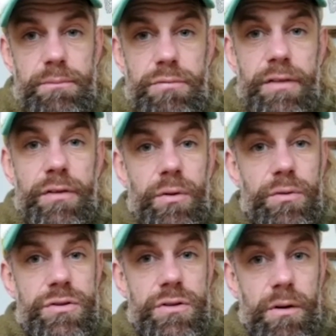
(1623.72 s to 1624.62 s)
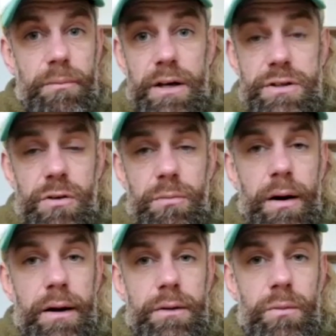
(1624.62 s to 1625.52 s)
breath holds on my assault
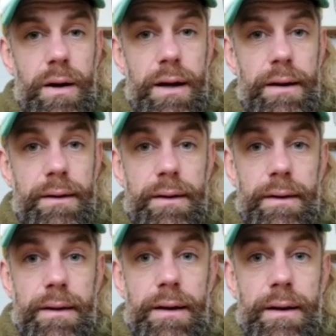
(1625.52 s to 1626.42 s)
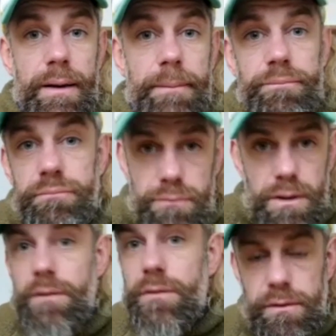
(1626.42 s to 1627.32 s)
bike, where
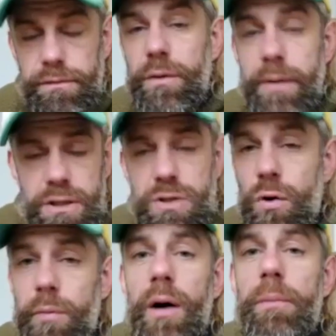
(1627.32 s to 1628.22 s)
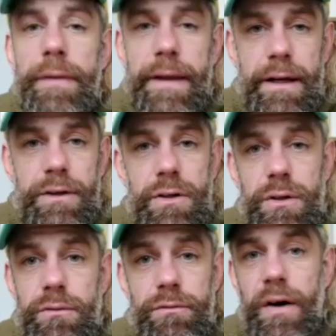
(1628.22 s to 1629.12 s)
a few minutes to warm up, and then I
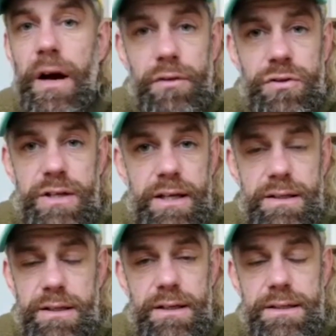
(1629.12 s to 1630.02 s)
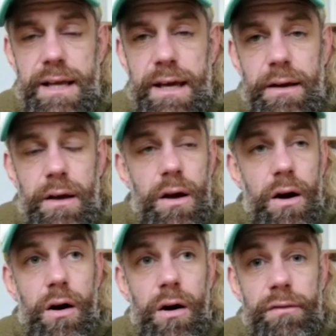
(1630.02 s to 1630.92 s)
do 5 or 6 in a set
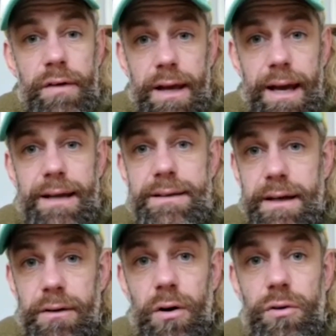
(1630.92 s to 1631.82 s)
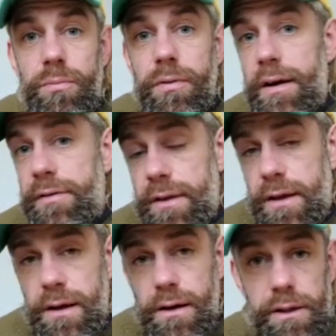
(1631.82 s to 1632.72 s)
of exhale, hold the breath,
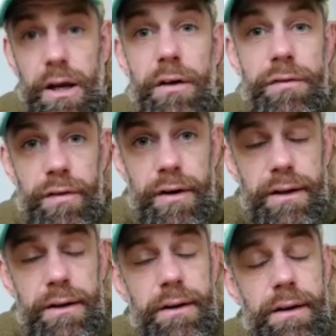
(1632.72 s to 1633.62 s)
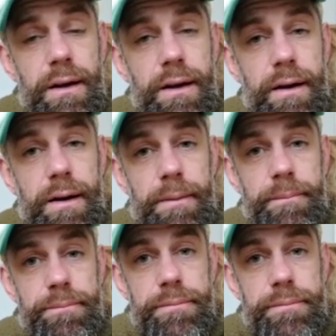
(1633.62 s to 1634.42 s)
and go for it. And